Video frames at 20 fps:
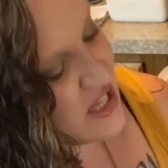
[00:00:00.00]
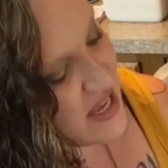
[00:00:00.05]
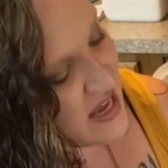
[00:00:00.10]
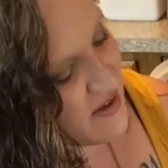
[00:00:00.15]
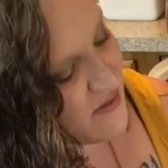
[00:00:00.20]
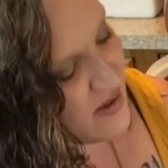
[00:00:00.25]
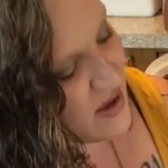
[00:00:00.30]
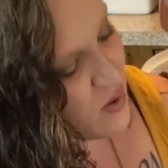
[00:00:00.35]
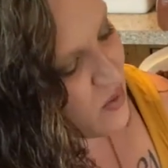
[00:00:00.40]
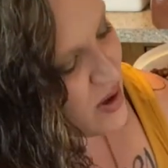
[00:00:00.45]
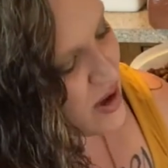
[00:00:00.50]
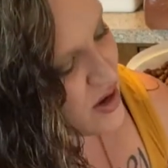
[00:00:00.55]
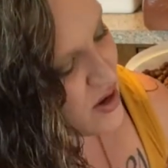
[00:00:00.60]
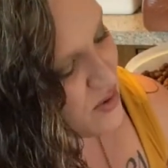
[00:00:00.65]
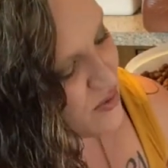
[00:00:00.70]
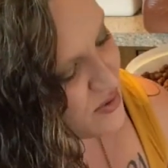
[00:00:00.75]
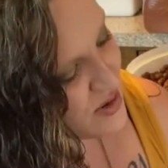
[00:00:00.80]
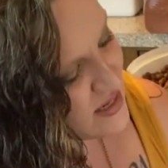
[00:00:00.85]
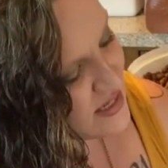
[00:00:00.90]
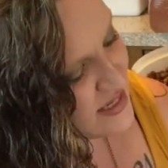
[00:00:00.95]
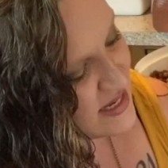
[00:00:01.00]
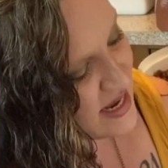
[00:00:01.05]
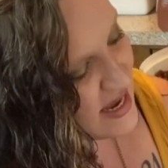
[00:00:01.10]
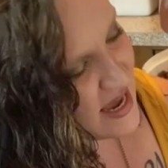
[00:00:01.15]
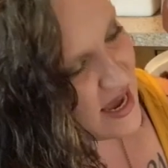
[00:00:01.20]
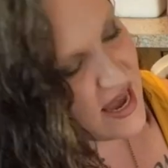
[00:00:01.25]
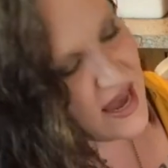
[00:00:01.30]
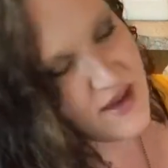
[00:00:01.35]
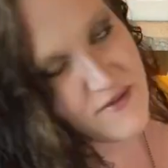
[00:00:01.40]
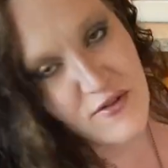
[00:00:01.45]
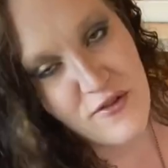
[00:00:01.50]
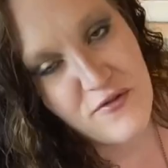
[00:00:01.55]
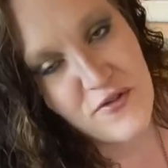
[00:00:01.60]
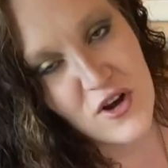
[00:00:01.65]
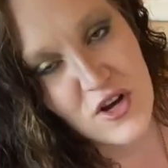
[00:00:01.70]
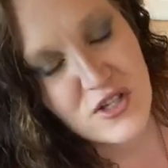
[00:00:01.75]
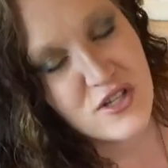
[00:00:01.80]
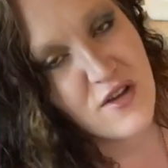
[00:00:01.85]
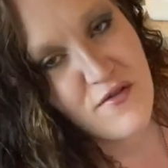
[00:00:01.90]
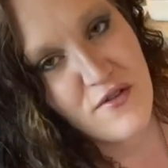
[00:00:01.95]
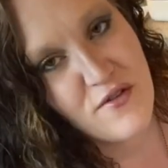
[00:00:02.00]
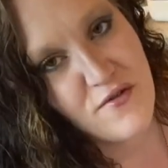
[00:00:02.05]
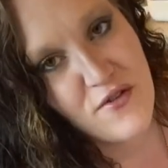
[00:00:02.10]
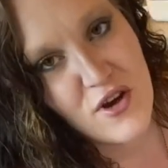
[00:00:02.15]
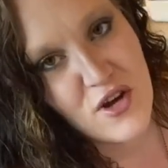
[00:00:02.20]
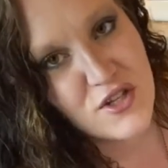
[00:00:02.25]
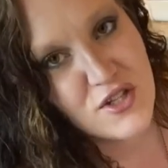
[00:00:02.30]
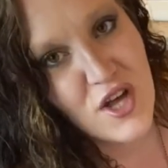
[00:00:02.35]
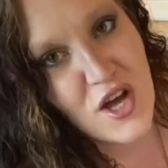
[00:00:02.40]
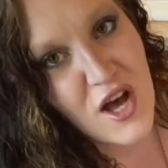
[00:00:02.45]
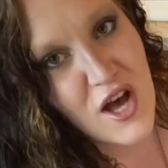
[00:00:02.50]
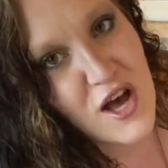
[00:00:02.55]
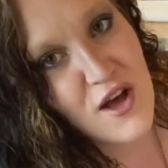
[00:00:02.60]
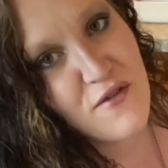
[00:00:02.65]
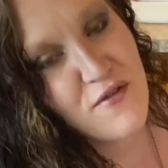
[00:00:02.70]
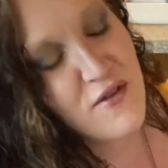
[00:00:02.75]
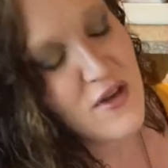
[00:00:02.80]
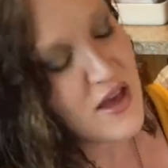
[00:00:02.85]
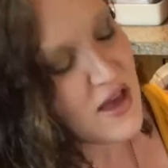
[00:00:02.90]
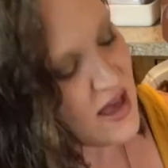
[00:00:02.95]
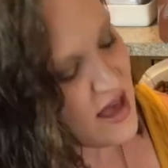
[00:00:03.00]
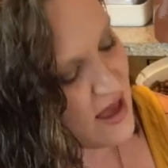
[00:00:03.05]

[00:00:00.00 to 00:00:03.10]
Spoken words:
leave it while you're rinsing it. If it falls off, it falls off.